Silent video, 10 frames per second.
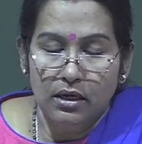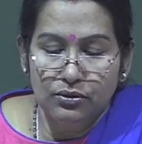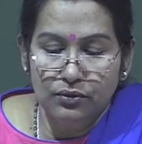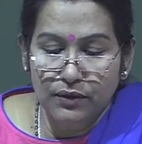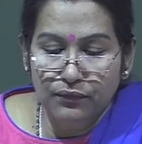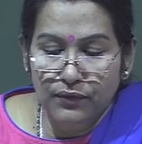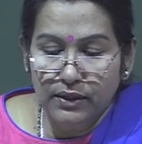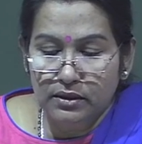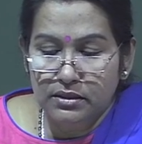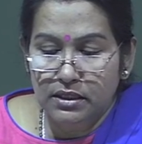to
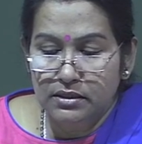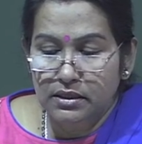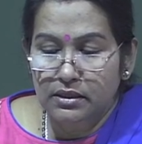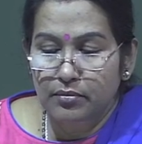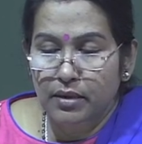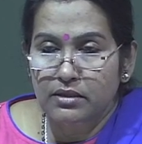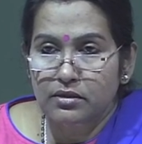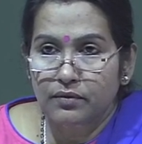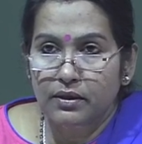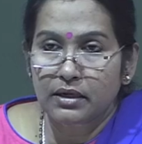reflect the changing demands of learning.